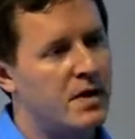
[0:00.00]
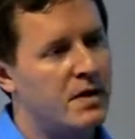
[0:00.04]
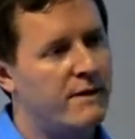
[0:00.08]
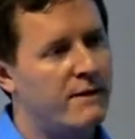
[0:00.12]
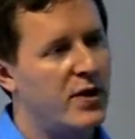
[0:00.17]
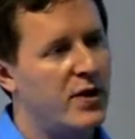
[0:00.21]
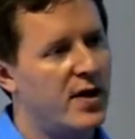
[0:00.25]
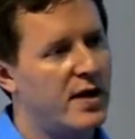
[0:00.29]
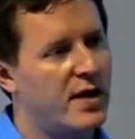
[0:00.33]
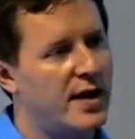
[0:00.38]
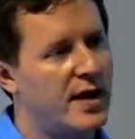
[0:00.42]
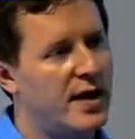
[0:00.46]

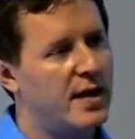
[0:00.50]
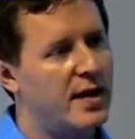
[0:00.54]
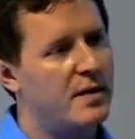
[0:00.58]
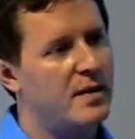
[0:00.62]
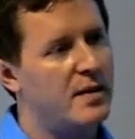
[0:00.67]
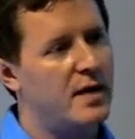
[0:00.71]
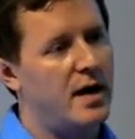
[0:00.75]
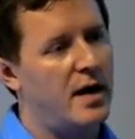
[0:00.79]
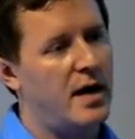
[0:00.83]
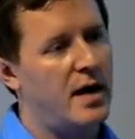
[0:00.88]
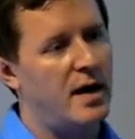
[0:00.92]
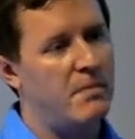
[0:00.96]
freely
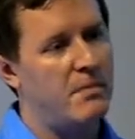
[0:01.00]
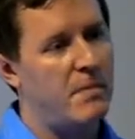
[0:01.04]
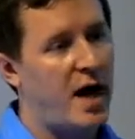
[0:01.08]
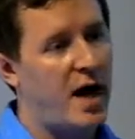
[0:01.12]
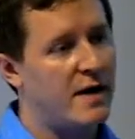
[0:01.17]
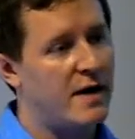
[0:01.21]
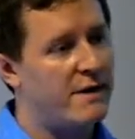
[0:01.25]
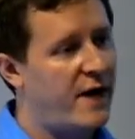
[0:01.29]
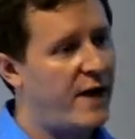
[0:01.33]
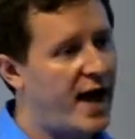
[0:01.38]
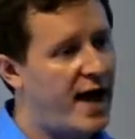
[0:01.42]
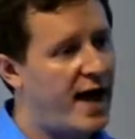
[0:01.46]
uh,
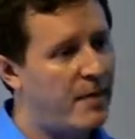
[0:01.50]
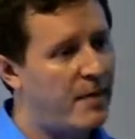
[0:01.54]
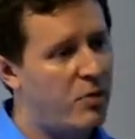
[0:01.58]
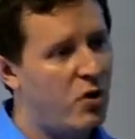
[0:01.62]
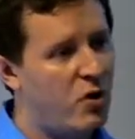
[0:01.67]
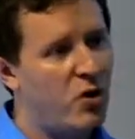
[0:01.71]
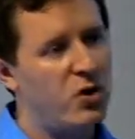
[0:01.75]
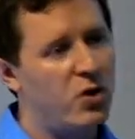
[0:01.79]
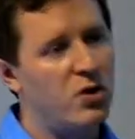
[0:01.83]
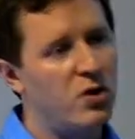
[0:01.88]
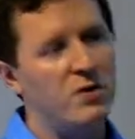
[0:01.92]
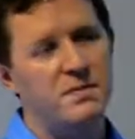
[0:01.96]

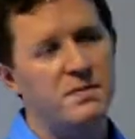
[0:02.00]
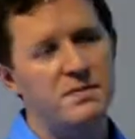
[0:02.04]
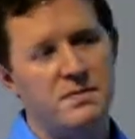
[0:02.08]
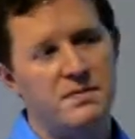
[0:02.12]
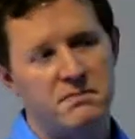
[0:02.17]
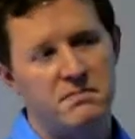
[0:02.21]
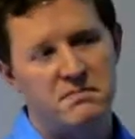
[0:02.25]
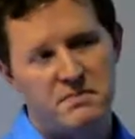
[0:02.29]
modifiable.